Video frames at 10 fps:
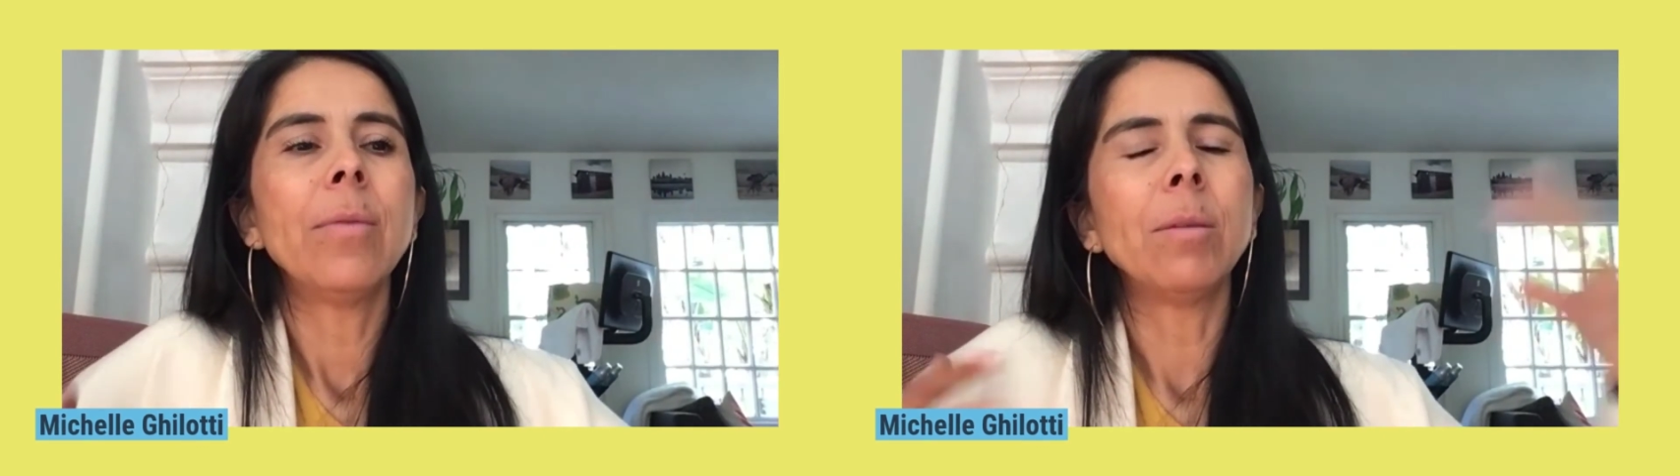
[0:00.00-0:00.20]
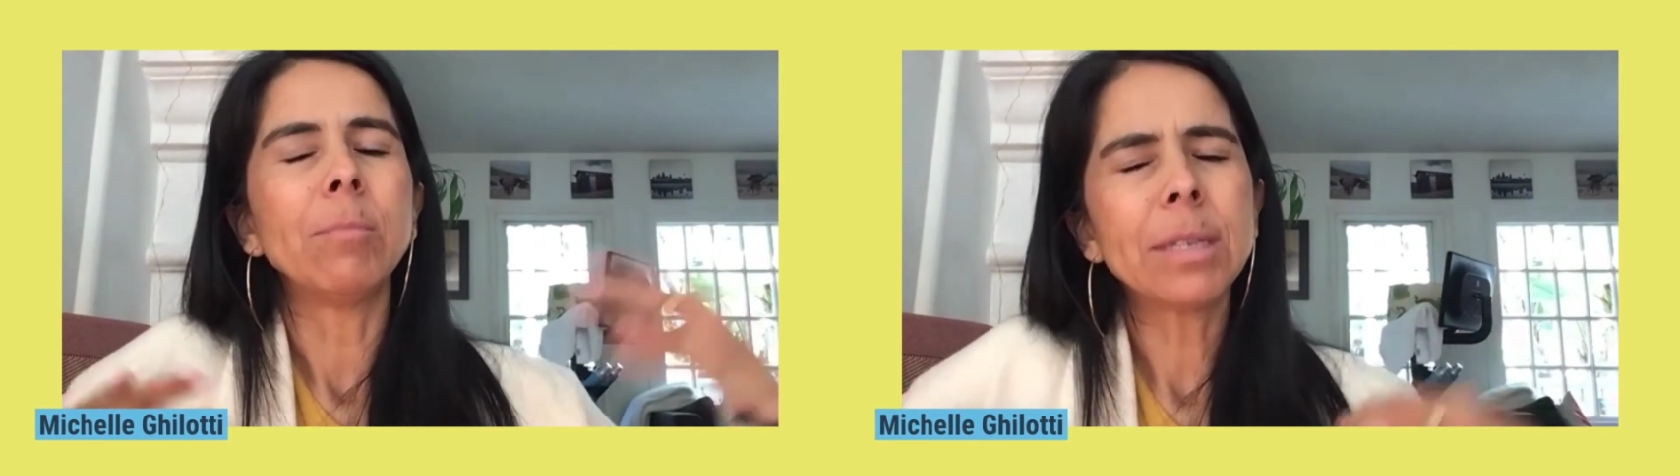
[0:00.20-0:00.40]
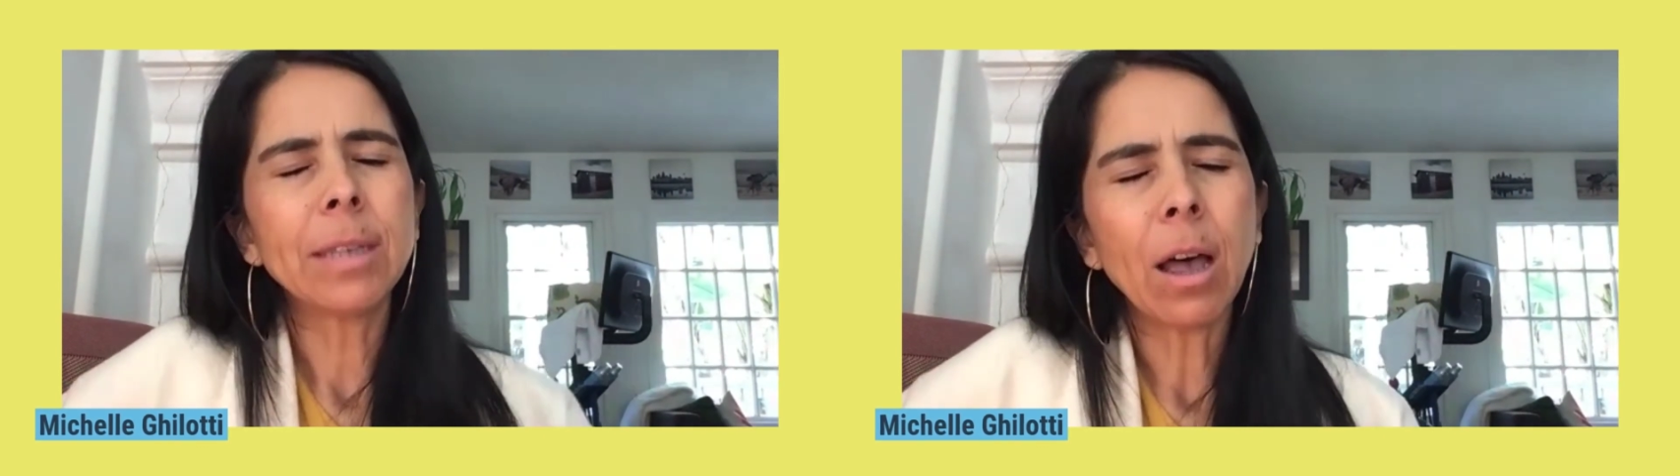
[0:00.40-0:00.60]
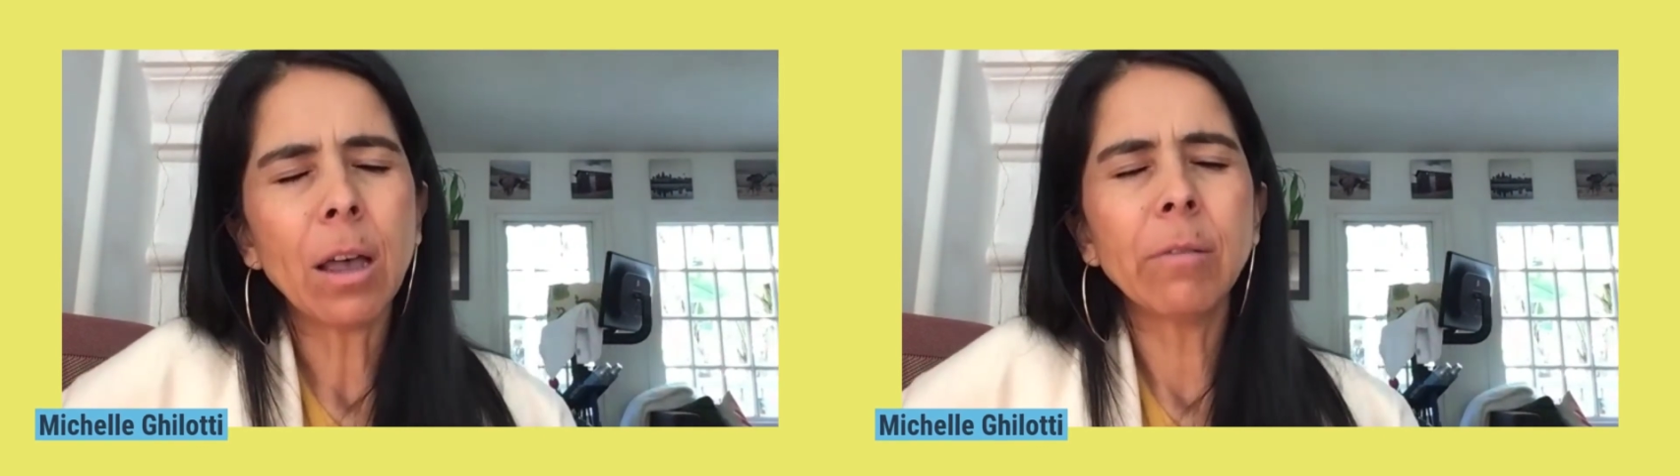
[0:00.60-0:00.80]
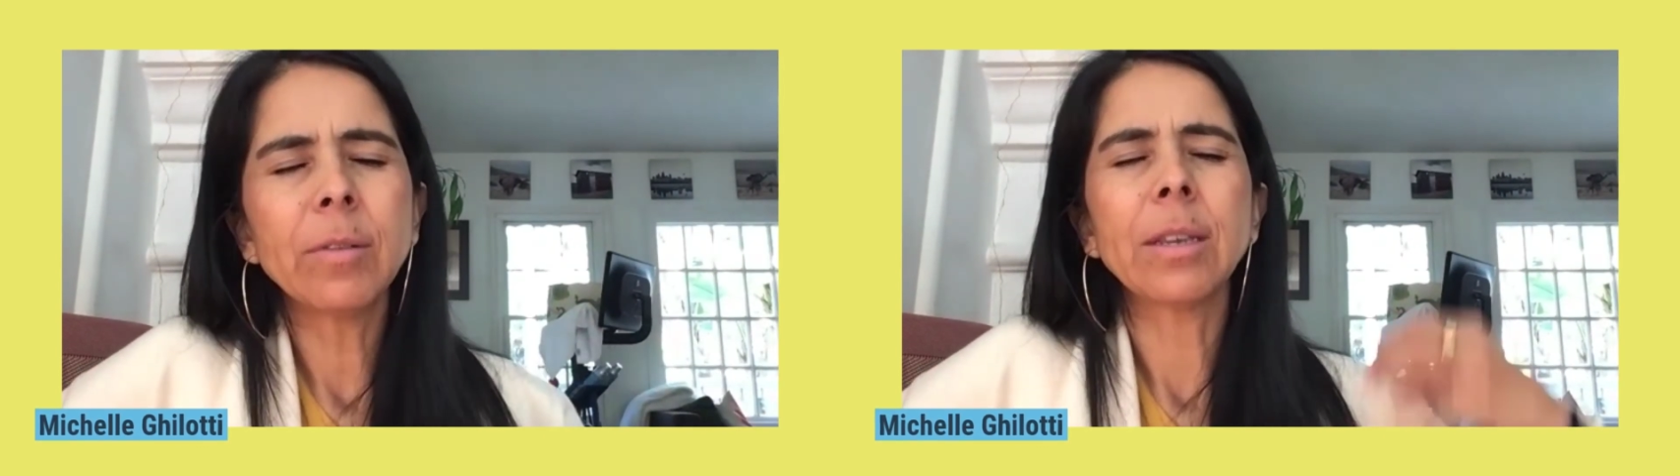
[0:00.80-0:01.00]

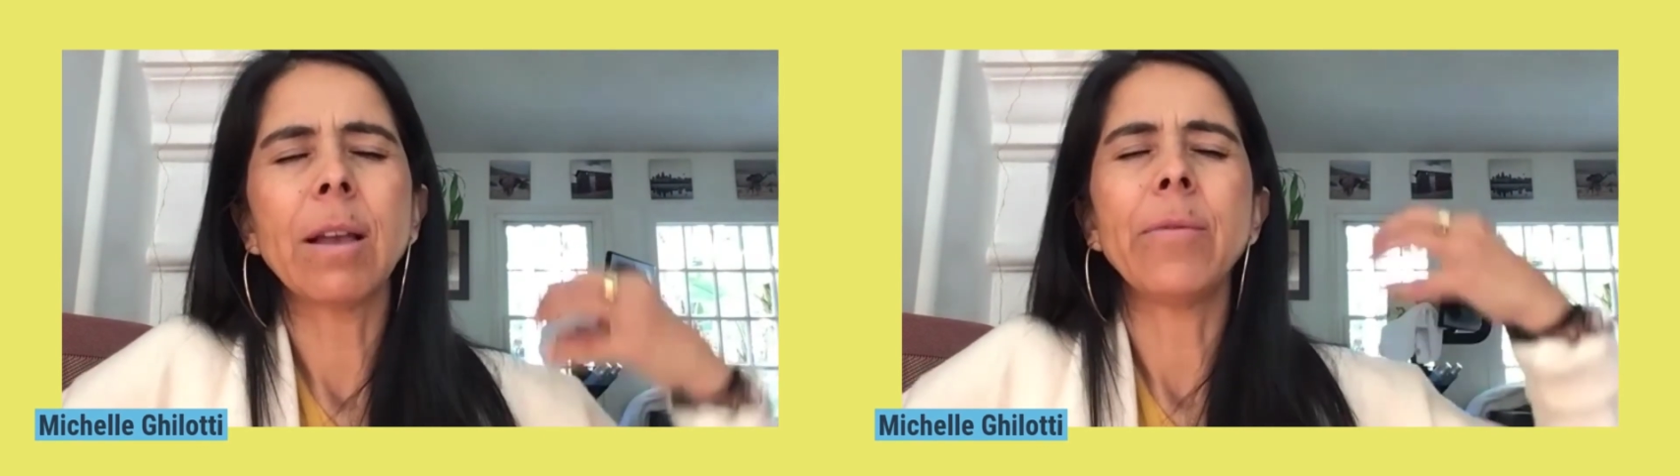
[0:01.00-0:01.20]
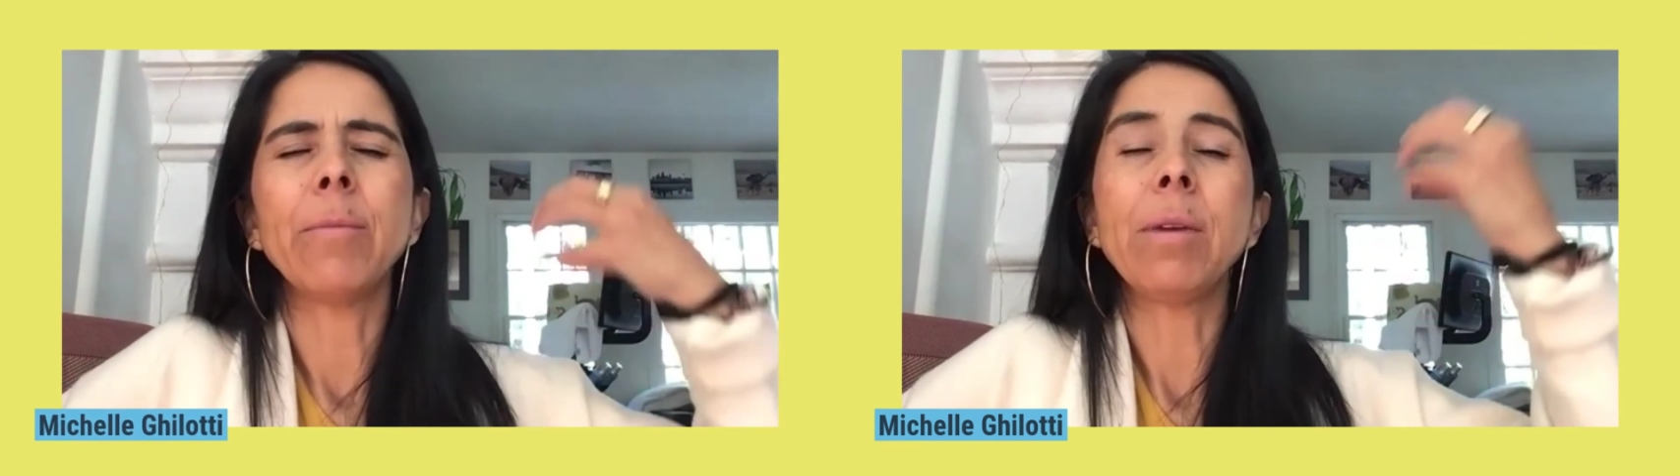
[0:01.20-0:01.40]
themselves, the